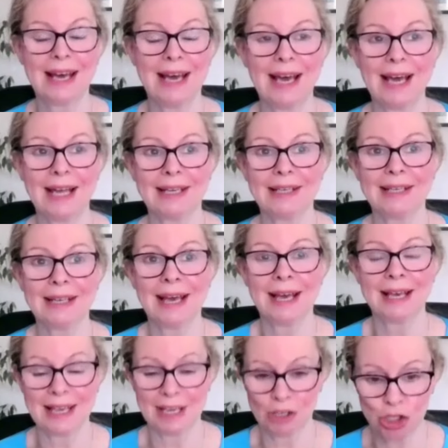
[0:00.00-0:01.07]
and I
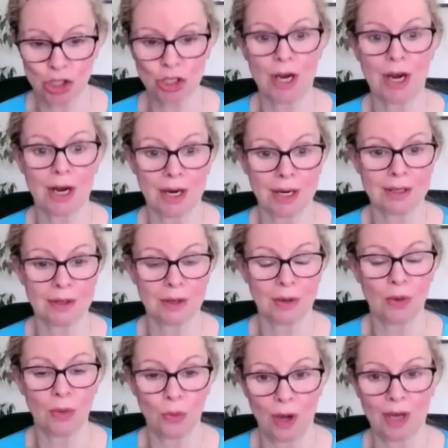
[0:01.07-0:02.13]
guess share
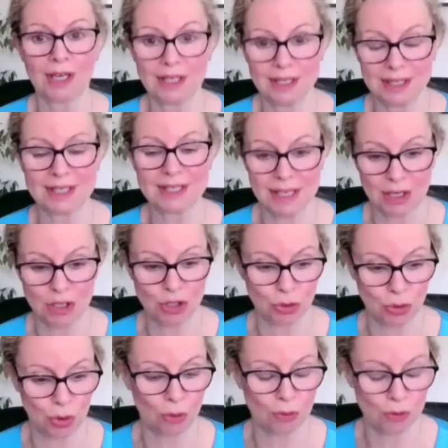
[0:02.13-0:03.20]
what it is that
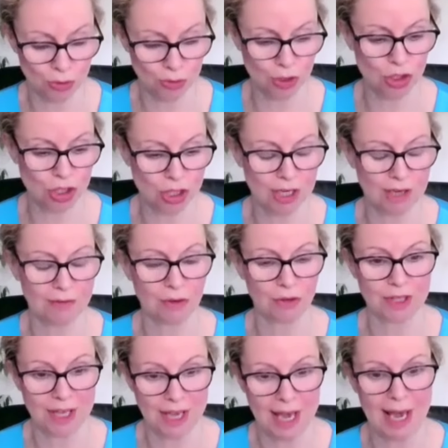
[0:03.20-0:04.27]
you hope to achieve or
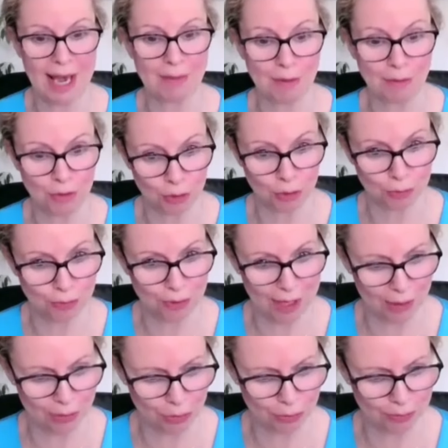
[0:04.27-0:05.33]
the aim of your
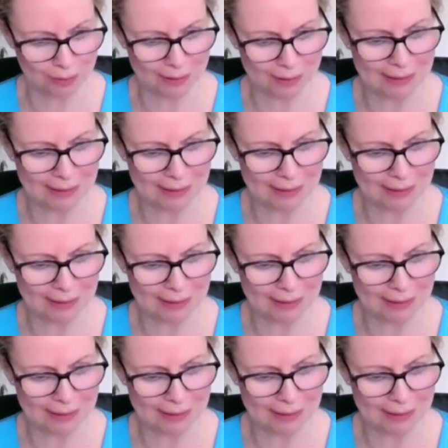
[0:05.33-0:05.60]
prayer group.